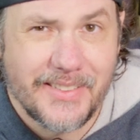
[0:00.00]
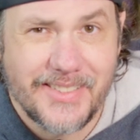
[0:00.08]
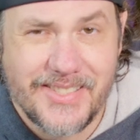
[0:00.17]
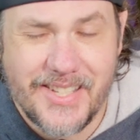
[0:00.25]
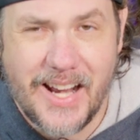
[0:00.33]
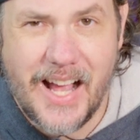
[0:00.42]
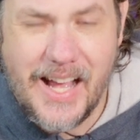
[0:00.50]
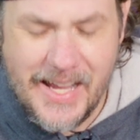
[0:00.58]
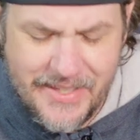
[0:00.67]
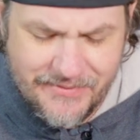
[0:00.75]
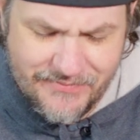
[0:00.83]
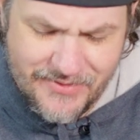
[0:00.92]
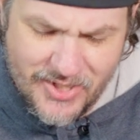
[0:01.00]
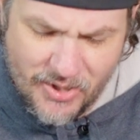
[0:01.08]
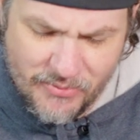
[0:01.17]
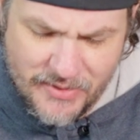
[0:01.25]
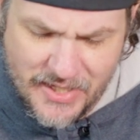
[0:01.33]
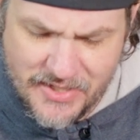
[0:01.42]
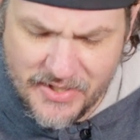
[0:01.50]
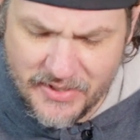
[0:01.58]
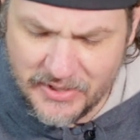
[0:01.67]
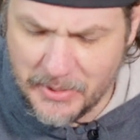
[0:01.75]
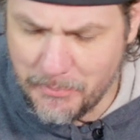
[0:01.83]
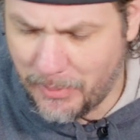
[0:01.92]
listen, I don't
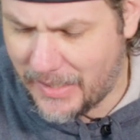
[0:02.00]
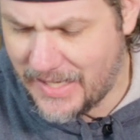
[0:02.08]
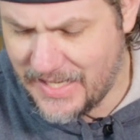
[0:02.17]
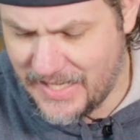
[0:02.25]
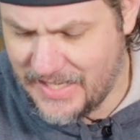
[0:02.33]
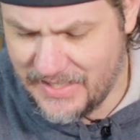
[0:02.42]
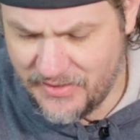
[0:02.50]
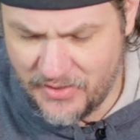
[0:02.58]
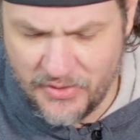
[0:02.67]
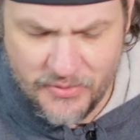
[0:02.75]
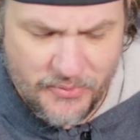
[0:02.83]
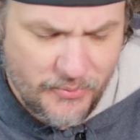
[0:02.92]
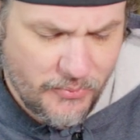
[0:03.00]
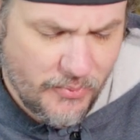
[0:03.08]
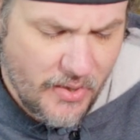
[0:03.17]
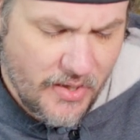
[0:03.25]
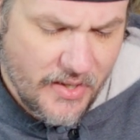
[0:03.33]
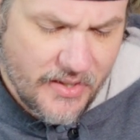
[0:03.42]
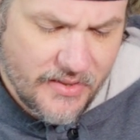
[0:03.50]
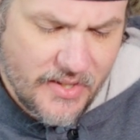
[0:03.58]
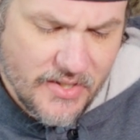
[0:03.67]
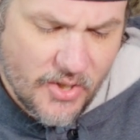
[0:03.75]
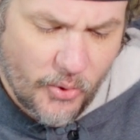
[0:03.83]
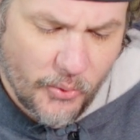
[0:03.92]
necessarily buy into
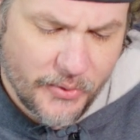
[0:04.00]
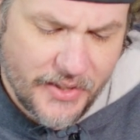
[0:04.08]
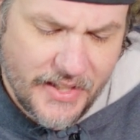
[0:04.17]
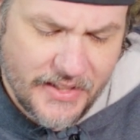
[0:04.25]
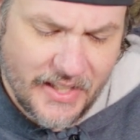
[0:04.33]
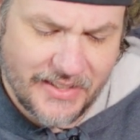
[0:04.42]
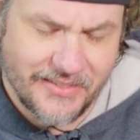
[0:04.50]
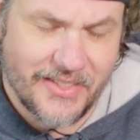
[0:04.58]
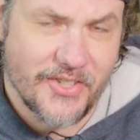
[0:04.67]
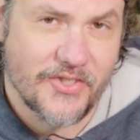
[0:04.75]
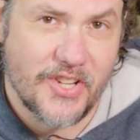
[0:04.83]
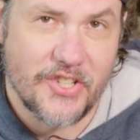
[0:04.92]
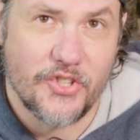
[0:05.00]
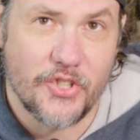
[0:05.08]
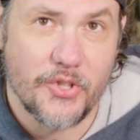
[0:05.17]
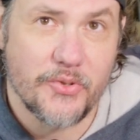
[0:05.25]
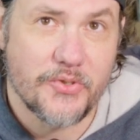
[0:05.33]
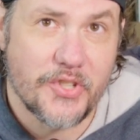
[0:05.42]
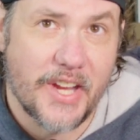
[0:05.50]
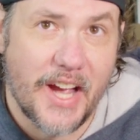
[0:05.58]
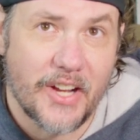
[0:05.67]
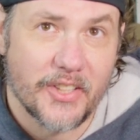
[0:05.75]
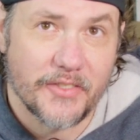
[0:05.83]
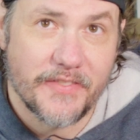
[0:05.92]
this whole thing that there's a huge
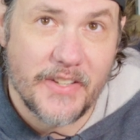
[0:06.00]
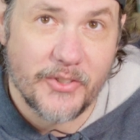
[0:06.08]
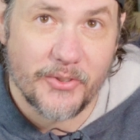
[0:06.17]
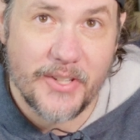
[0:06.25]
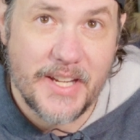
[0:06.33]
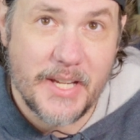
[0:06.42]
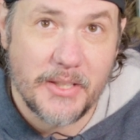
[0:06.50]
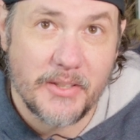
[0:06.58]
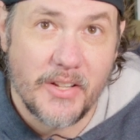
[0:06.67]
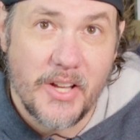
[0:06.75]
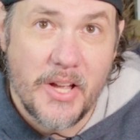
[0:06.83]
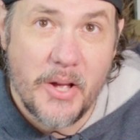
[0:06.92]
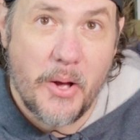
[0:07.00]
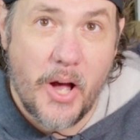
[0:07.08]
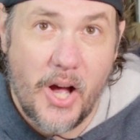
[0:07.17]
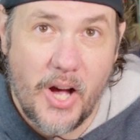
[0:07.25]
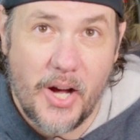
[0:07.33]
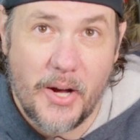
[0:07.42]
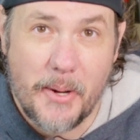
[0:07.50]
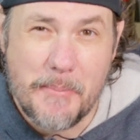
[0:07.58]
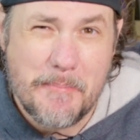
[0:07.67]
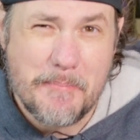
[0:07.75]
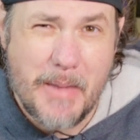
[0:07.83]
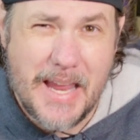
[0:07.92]
counterfeit ring
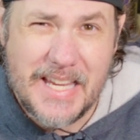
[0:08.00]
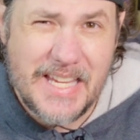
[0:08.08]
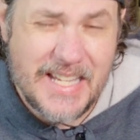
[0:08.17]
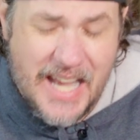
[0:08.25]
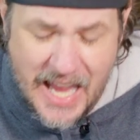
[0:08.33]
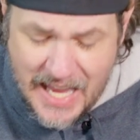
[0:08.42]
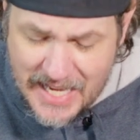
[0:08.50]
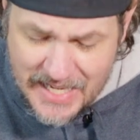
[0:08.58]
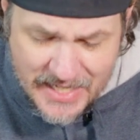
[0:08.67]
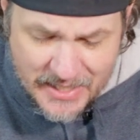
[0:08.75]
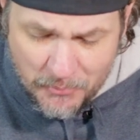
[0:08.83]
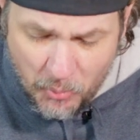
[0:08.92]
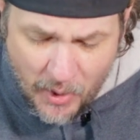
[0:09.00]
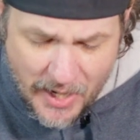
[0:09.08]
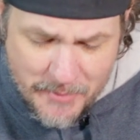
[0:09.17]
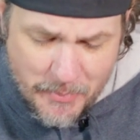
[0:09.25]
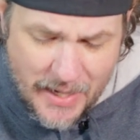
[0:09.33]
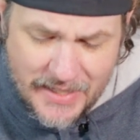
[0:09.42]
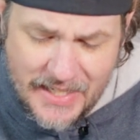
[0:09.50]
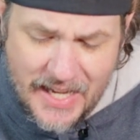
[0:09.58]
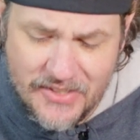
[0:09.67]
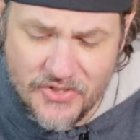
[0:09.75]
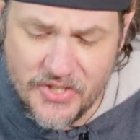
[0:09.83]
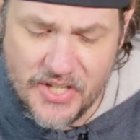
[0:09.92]
making AEM wideband
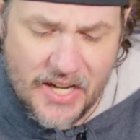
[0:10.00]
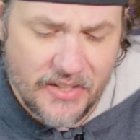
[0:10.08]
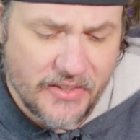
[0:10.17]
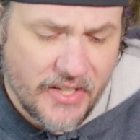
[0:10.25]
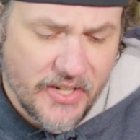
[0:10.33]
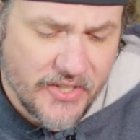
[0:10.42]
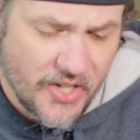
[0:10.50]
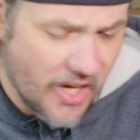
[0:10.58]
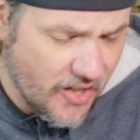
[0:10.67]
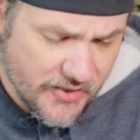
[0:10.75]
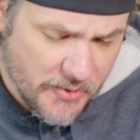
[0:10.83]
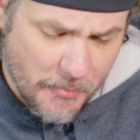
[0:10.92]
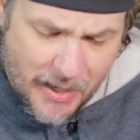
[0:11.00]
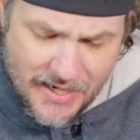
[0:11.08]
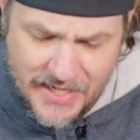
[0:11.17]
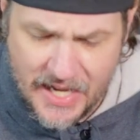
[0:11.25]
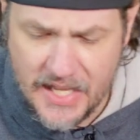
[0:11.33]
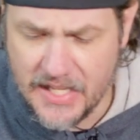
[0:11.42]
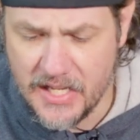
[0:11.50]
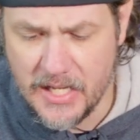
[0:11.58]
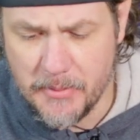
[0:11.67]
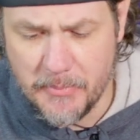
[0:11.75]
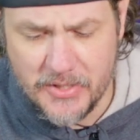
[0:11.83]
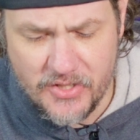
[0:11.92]
gauges out there to undermine
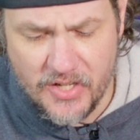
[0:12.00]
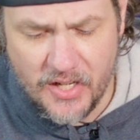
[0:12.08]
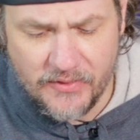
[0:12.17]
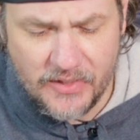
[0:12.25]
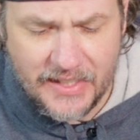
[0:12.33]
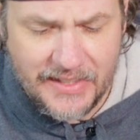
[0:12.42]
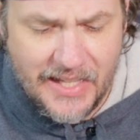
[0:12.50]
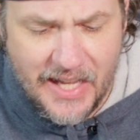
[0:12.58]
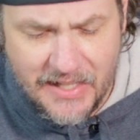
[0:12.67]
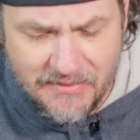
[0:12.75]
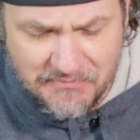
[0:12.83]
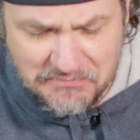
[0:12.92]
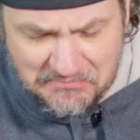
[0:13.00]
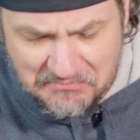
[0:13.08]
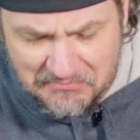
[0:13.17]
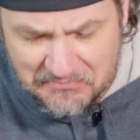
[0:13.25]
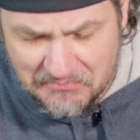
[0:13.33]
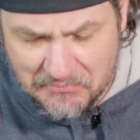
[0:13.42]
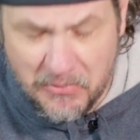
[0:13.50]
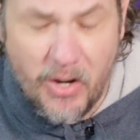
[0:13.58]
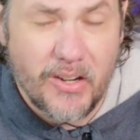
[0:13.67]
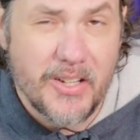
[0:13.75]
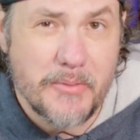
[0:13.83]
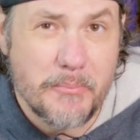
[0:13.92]
AEM and stuff like that.
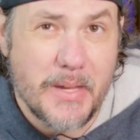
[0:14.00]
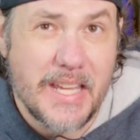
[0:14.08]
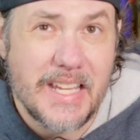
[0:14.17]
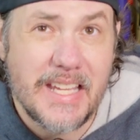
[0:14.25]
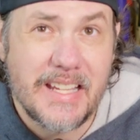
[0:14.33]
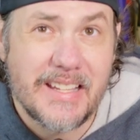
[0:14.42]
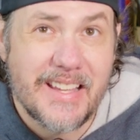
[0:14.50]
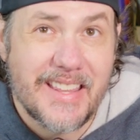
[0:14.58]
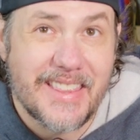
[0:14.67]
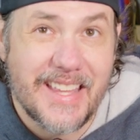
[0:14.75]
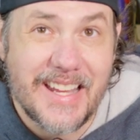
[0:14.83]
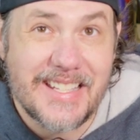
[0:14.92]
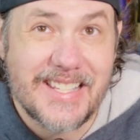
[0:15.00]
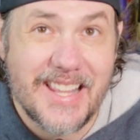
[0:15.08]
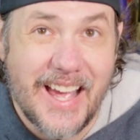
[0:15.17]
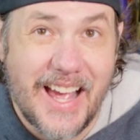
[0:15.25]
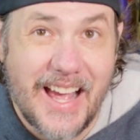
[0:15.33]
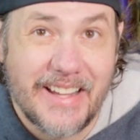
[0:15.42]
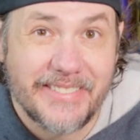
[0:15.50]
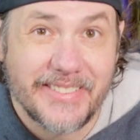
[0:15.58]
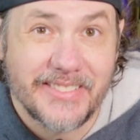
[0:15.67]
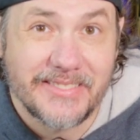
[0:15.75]
Part of me thinks that